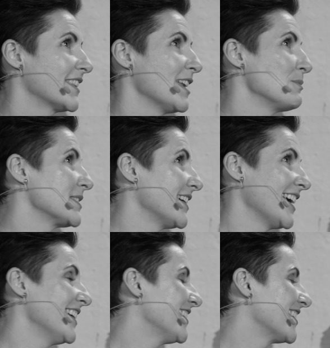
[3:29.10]
that was
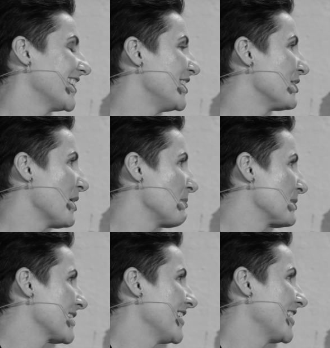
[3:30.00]
again, I
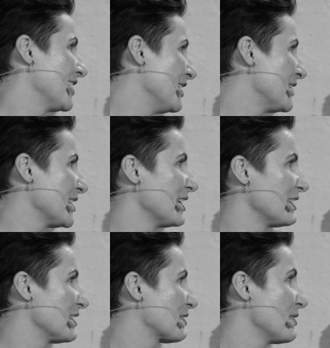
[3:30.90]
was like in London, I
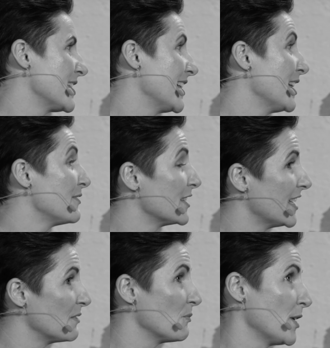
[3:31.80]
had this crazy life. And
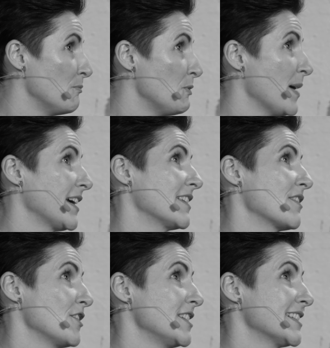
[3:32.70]
then when I moved back at
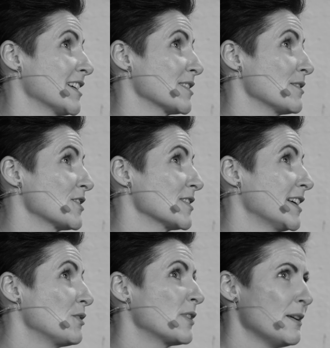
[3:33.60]
36, I was just
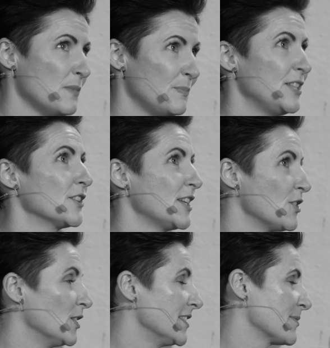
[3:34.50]
like, okay, maybe
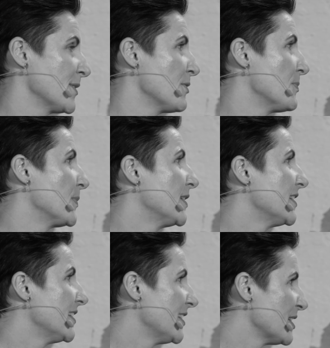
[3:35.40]
Donegal is my home.
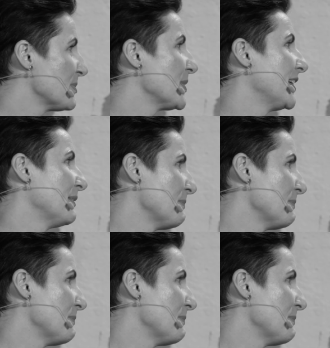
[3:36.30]
But